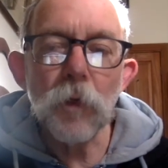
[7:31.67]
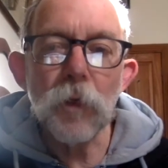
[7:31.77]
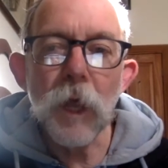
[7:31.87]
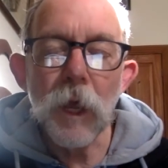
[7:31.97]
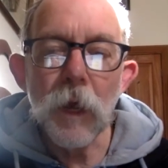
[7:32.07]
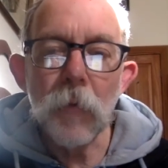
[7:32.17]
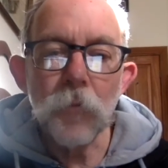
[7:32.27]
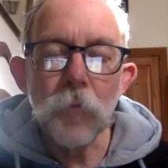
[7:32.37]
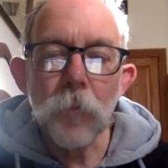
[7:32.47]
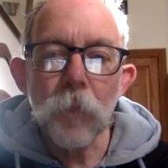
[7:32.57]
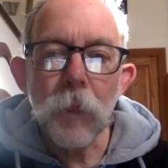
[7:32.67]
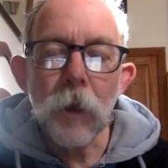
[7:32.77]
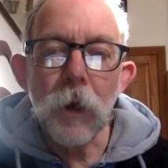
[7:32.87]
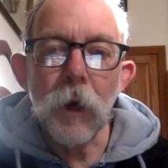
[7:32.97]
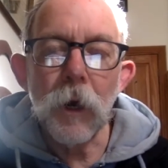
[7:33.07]
there
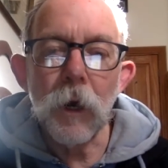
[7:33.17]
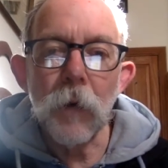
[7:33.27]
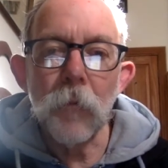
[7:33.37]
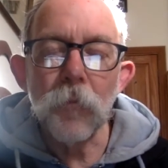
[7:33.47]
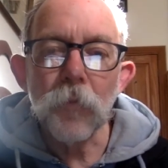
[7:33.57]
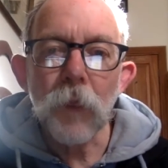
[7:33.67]
among